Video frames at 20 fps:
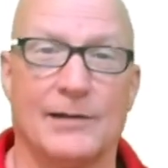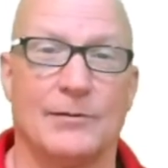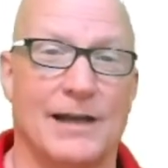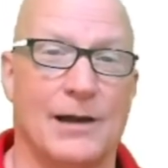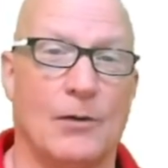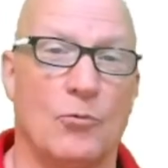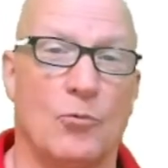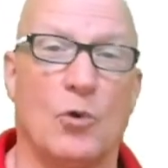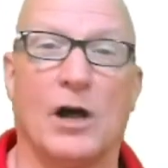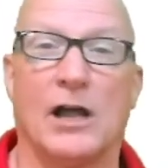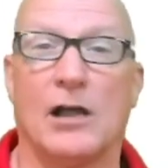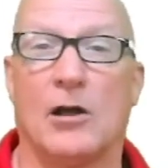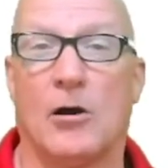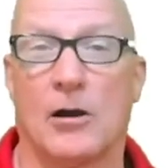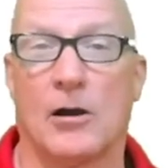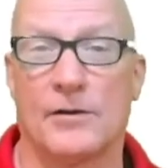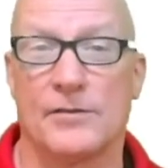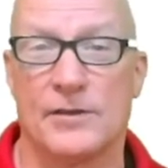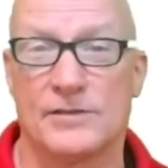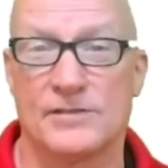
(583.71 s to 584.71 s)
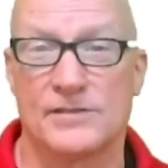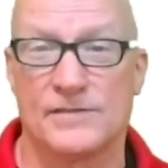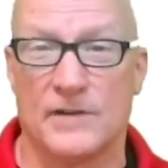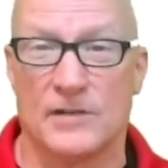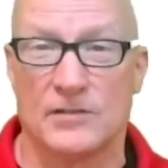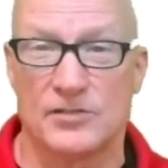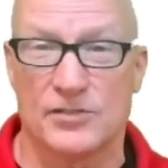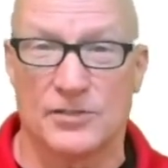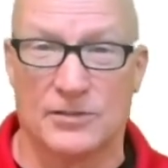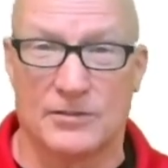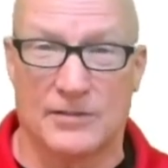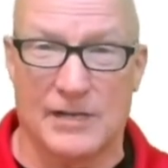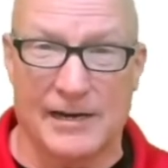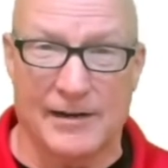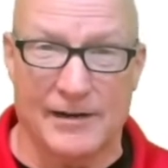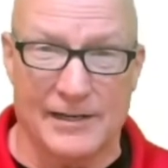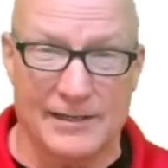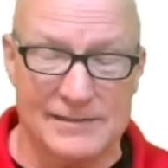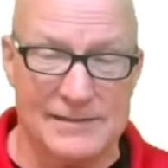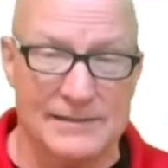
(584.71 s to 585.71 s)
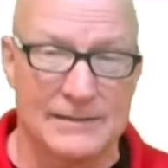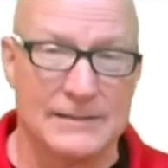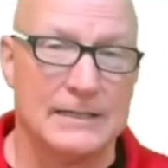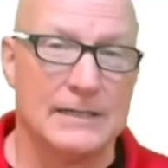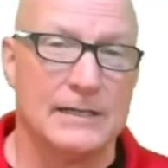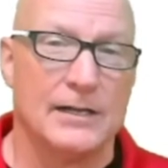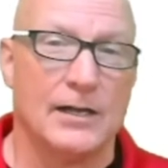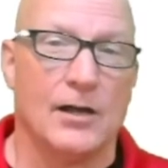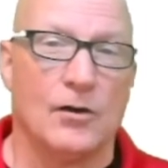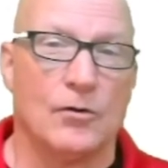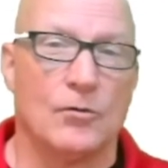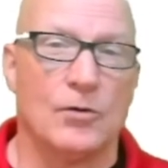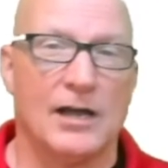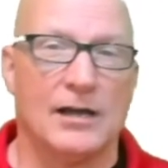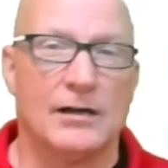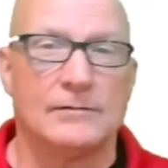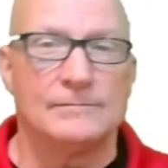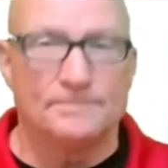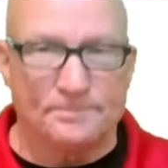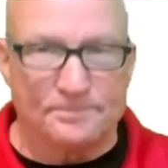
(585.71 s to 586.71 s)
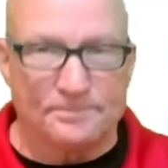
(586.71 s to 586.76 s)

Well, what are those functional areas? Well,